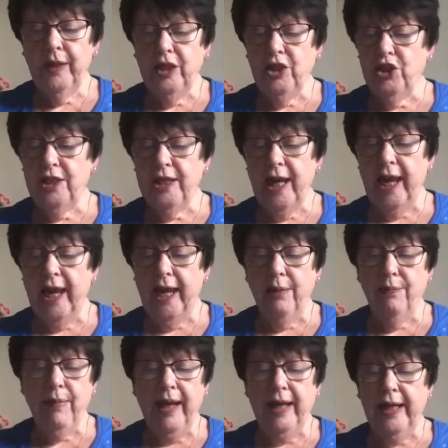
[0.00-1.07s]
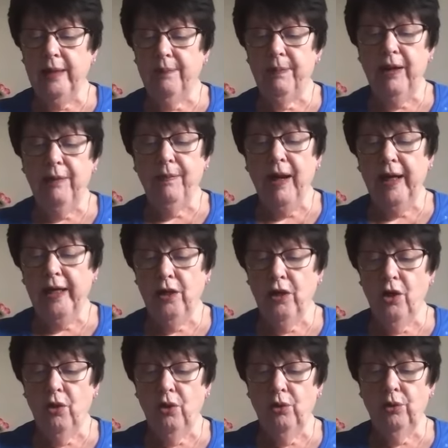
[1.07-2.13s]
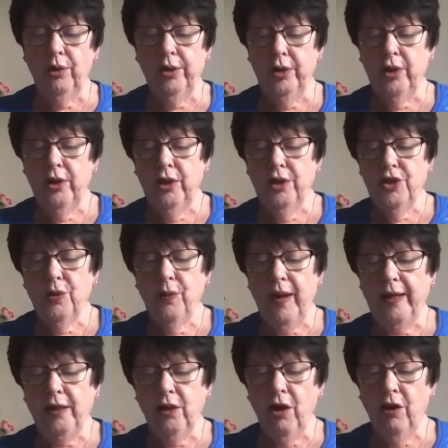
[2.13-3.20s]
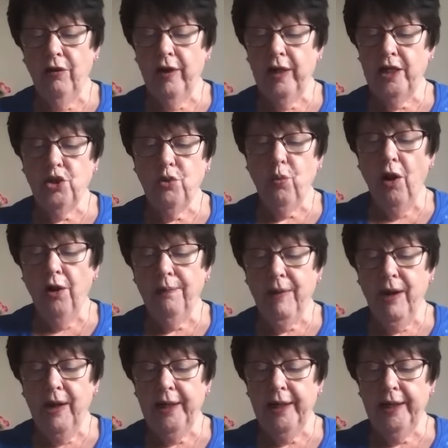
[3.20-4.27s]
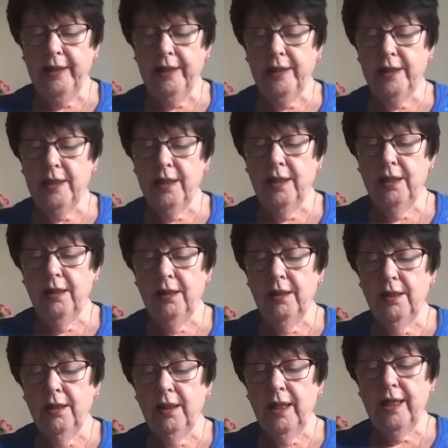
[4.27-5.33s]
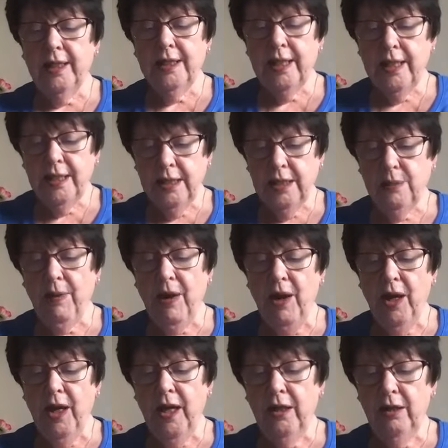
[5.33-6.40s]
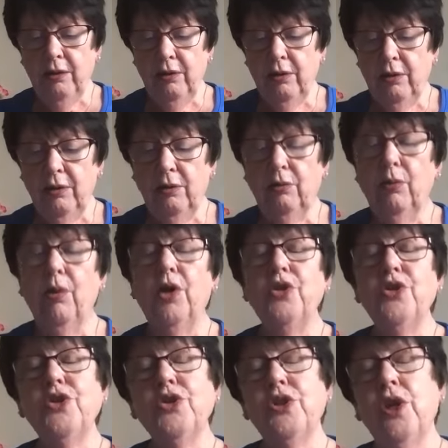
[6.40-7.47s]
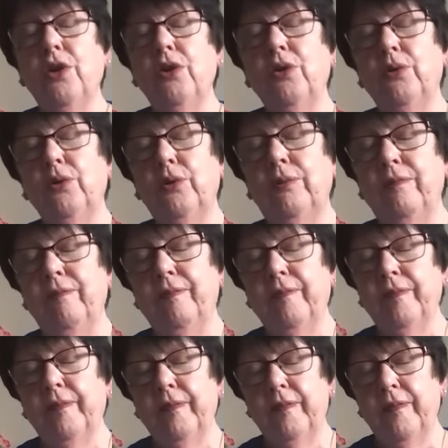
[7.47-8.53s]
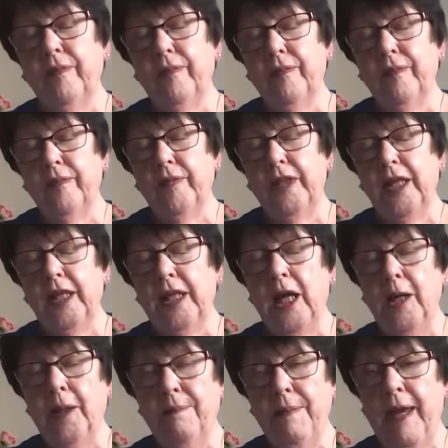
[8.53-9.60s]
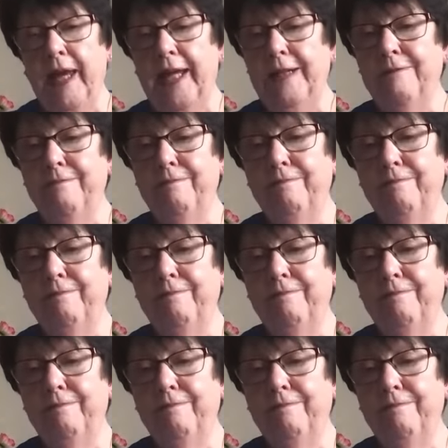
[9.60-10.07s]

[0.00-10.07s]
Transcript: each day, may it be my goal to encourage one mind and inspire one soul. Amen.